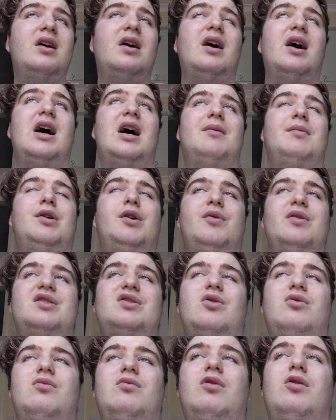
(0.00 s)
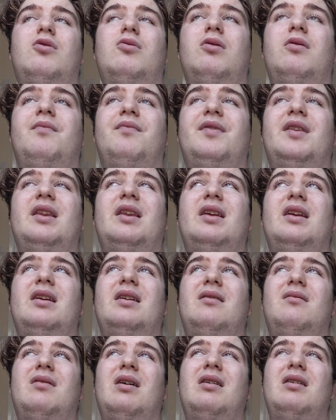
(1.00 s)
who is
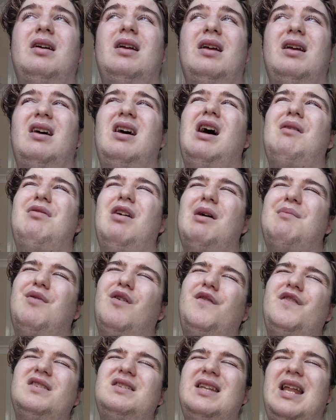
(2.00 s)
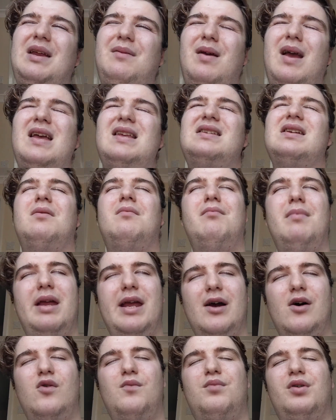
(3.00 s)
her brother's name is
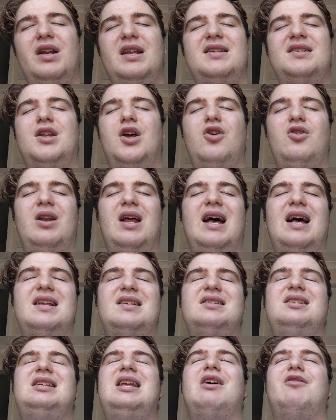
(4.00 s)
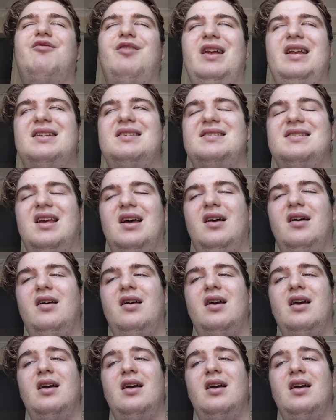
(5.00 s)
Emil, but he's known as Yaritza.